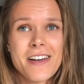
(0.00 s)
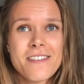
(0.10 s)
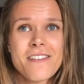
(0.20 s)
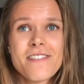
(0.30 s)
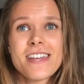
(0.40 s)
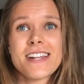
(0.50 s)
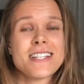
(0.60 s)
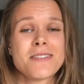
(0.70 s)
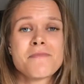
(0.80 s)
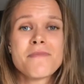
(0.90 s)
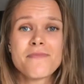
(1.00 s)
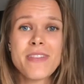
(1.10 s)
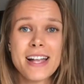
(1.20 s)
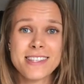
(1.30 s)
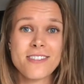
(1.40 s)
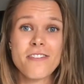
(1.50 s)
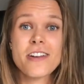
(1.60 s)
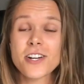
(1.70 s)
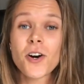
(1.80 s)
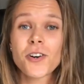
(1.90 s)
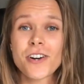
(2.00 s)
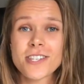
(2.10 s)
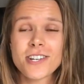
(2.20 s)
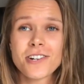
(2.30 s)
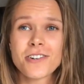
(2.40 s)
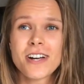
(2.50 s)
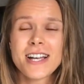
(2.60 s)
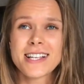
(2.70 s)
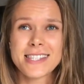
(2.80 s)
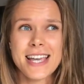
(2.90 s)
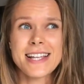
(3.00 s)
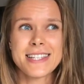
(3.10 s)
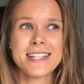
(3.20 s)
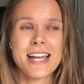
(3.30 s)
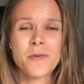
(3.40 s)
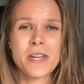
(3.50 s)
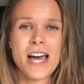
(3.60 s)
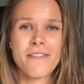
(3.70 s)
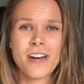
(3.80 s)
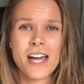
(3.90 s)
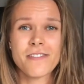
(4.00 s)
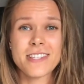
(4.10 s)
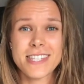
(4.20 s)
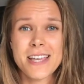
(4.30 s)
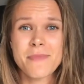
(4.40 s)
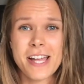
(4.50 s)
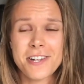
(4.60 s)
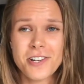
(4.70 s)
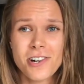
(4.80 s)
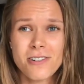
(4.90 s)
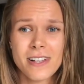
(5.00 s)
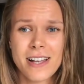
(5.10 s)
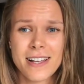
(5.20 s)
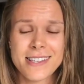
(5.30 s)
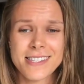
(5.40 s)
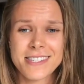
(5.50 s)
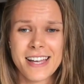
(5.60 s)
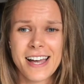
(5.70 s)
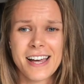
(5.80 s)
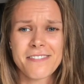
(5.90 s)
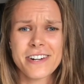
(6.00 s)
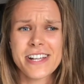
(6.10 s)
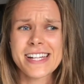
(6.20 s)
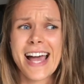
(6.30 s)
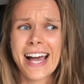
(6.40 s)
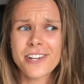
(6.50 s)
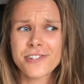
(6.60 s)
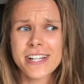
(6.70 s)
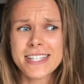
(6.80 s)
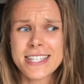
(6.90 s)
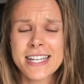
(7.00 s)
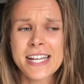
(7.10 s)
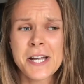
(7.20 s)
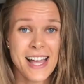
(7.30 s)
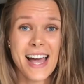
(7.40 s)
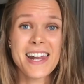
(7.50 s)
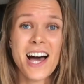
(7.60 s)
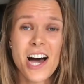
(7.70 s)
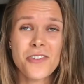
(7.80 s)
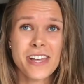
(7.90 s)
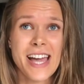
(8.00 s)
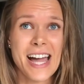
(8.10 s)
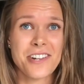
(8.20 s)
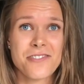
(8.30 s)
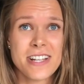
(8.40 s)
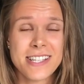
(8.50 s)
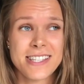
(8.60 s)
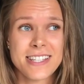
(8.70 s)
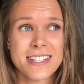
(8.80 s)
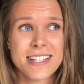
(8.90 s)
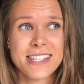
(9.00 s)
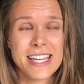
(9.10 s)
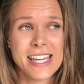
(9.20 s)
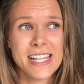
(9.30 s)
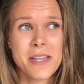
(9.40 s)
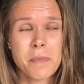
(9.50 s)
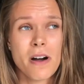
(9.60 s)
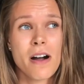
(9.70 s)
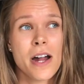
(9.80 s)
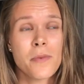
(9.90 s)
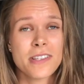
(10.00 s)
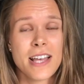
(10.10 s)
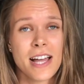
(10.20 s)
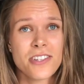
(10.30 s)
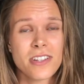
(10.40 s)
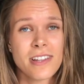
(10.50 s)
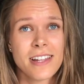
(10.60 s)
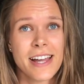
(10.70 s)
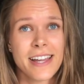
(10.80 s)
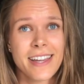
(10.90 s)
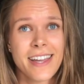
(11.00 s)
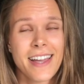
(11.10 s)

in veganism, that's the very core. So stating that we have kind of the same end goal is very inaccurate. And how they addressed this killing part was actually like